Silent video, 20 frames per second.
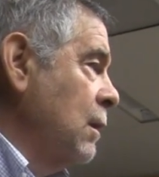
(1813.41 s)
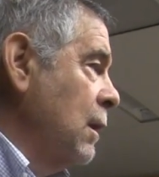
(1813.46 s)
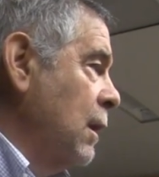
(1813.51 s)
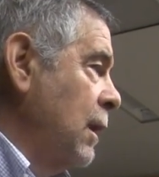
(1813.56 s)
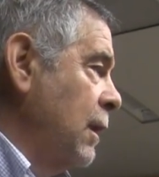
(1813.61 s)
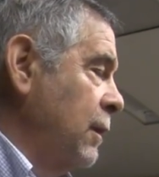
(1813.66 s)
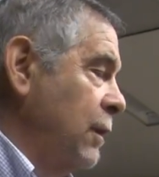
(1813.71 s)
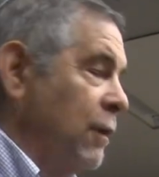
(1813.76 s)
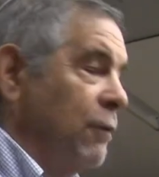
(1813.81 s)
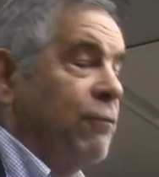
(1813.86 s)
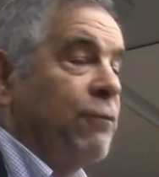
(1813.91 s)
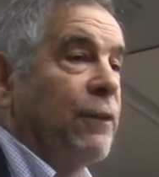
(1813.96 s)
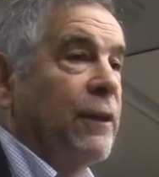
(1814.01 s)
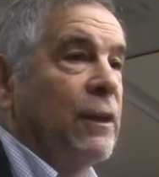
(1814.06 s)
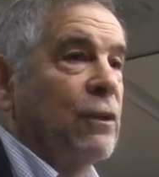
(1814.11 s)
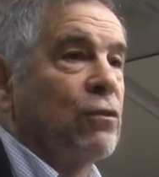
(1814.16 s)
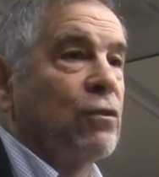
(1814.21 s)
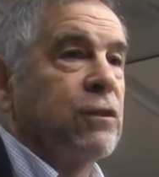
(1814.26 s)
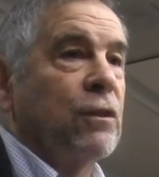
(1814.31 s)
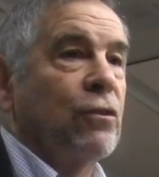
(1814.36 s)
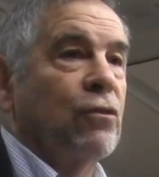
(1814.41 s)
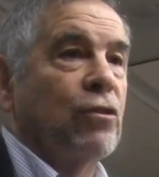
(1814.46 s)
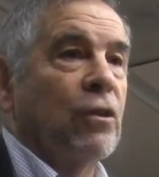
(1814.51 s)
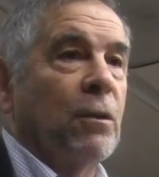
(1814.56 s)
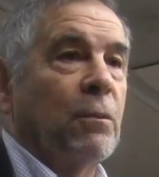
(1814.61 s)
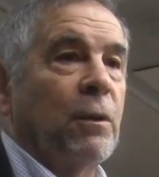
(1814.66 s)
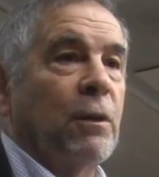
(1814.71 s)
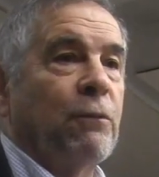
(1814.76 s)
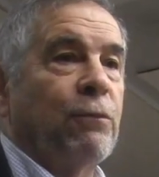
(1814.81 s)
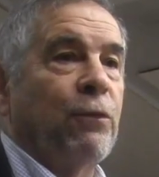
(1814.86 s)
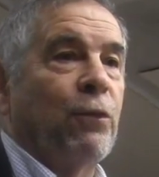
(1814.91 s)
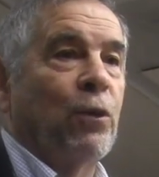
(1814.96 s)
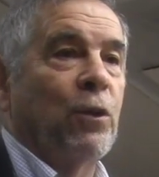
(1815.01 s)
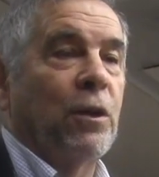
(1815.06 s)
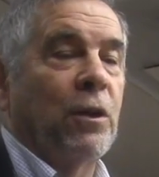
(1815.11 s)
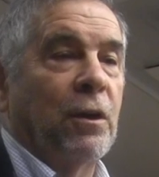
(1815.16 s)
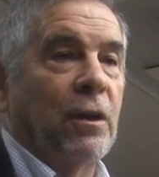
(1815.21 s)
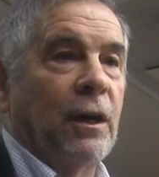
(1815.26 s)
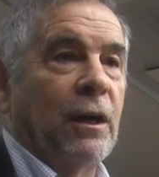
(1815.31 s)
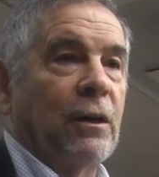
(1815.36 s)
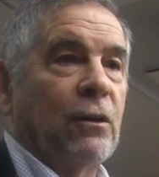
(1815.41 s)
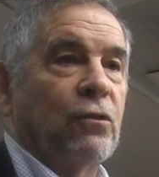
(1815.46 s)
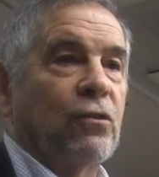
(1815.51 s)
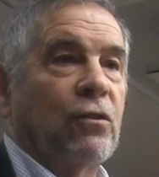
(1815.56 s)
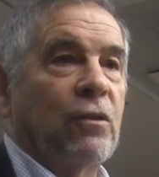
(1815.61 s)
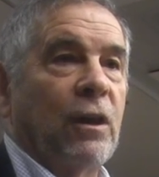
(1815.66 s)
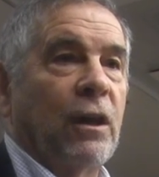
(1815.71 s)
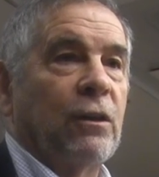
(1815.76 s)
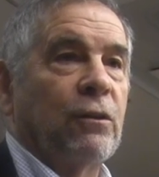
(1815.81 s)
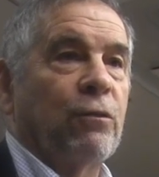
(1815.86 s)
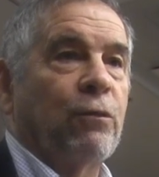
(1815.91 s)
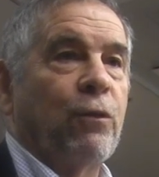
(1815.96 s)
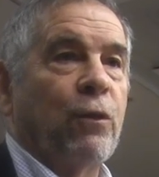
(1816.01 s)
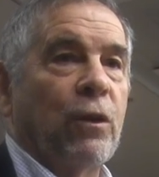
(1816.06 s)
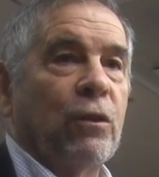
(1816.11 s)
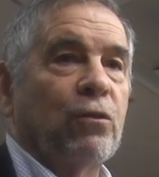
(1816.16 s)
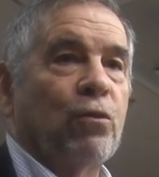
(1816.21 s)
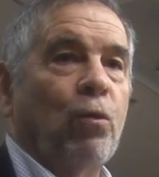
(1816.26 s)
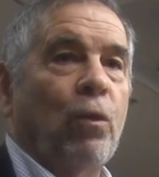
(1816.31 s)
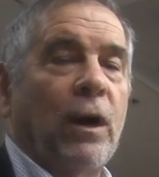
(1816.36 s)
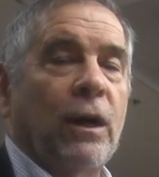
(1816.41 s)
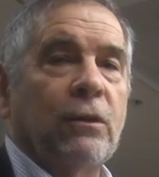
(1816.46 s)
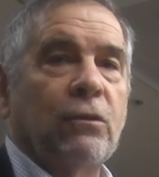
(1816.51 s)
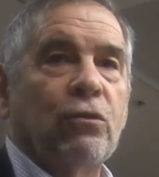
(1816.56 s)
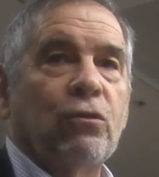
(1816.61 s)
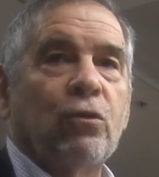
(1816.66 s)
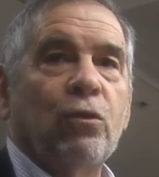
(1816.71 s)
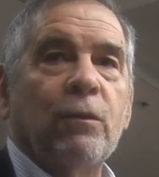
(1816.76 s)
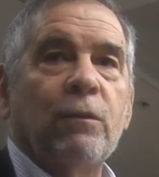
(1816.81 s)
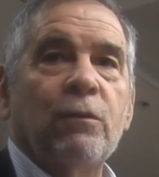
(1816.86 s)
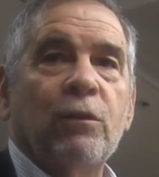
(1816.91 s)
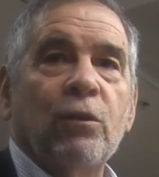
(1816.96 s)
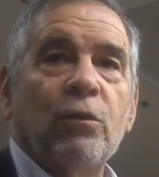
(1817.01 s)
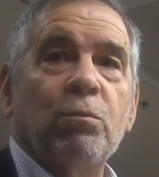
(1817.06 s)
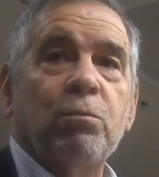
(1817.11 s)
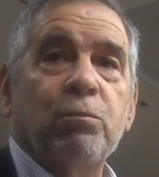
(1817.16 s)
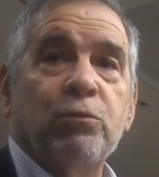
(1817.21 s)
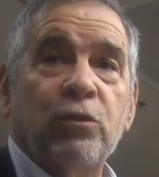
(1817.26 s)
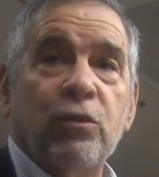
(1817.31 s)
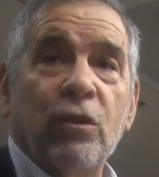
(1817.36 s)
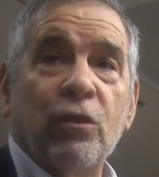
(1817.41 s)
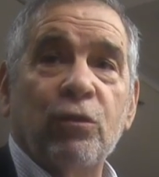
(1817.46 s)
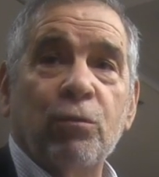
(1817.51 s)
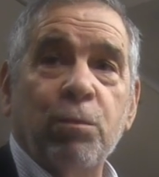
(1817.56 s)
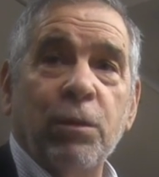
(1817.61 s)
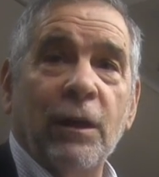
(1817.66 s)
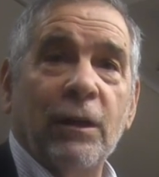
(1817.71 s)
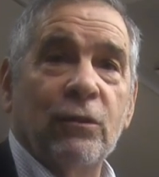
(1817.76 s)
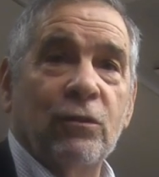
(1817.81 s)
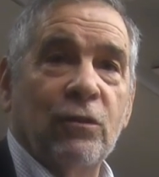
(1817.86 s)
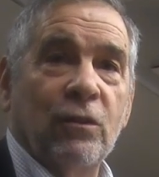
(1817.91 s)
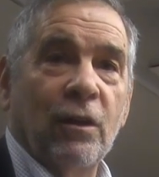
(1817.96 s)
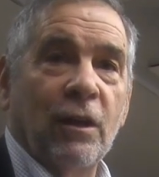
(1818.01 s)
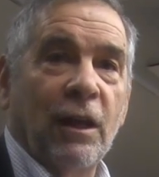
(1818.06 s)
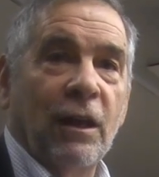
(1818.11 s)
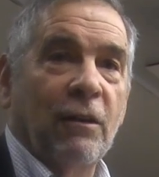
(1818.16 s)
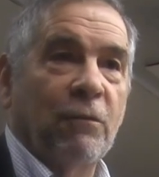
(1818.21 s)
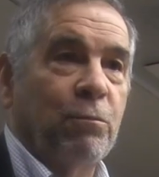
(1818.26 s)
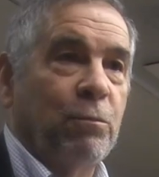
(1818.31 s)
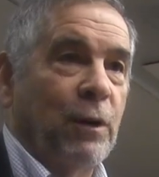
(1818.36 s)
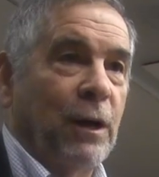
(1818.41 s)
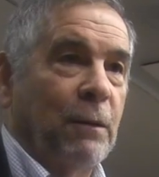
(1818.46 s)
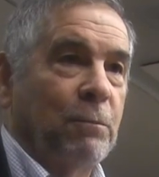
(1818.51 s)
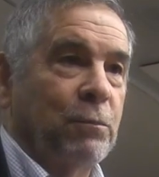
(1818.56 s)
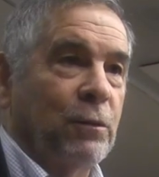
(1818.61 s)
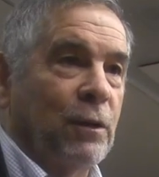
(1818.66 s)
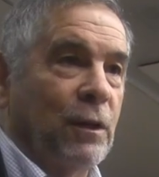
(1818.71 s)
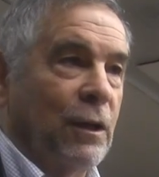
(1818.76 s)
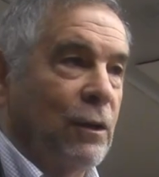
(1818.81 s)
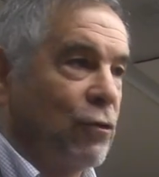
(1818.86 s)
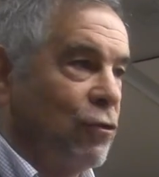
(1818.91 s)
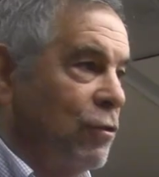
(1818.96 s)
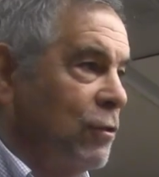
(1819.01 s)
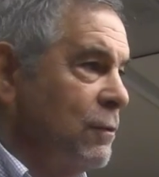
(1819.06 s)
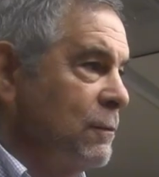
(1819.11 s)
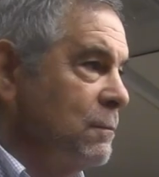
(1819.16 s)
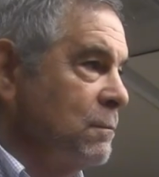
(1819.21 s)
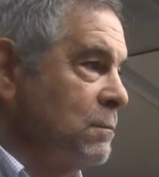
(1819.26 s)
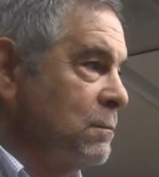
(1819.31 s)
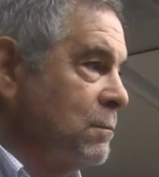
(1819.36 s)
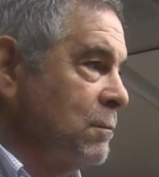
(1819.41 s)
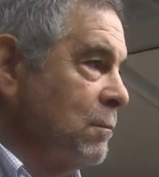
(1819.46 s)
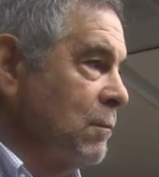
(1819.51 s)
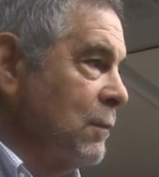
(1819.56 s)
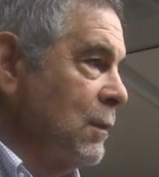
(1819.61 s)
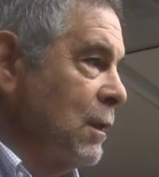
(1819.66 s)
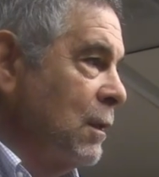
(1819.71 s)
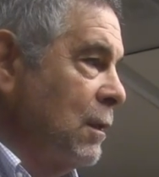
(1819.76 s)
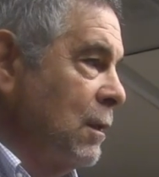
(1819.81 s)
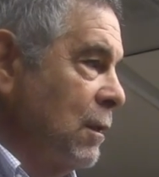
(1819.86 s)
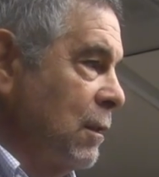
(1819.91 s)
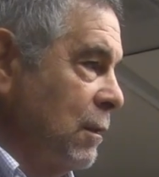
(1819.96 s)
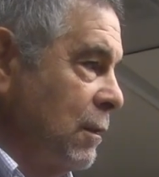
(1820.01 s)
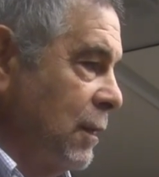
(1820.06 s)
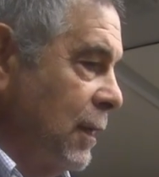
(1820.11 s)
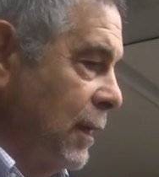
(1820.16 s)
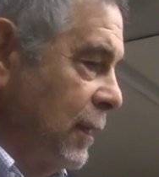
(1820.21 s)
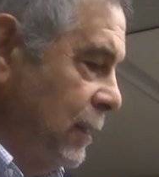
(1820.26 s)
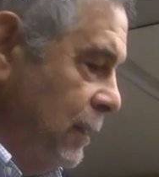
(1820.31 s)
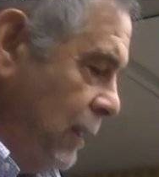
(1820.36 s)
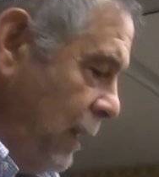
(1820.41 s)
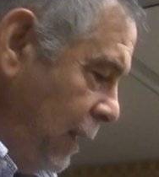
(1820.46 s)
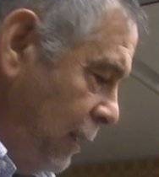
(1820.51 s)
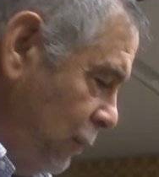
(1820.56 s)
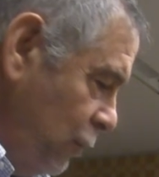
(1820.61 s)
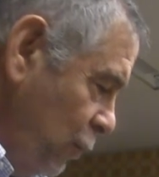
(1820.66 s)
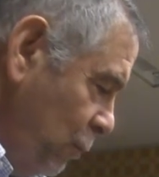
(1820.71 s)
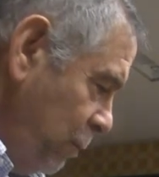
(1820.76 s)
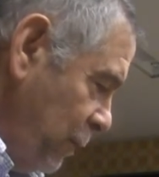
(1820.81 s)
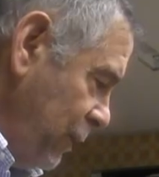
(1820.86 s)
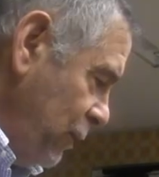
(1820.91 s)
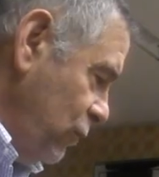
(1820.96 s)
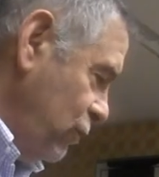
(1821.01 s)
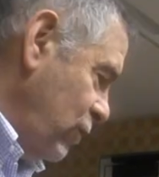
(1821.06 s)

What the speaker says: And if it's legitimate for the United States, for us whites to have displaced the native population, then, and nobody